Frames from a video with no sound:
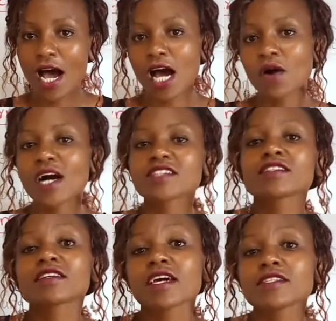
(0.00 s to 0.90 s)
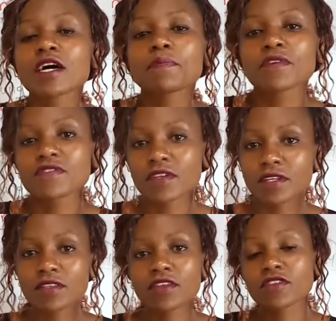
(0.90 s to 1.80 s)
How has the writer
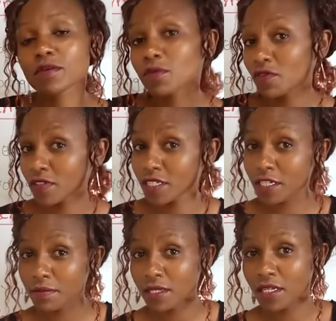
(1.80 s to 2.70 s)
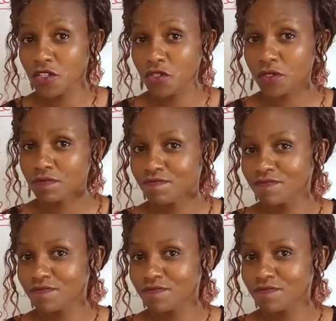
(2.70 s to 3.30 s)
presented the theme of determination?